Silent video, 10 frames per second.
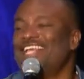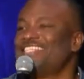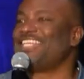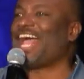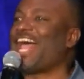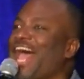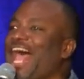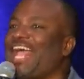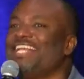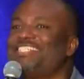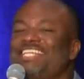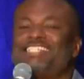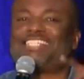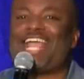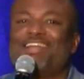See, I, I see
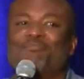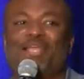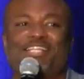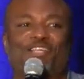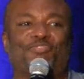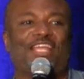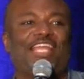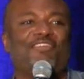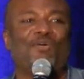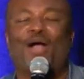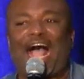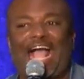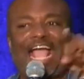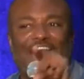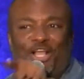Satan means it for evil. I
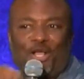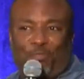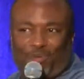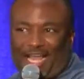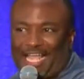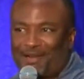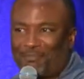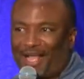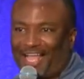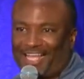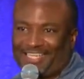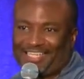got a good plan in mind.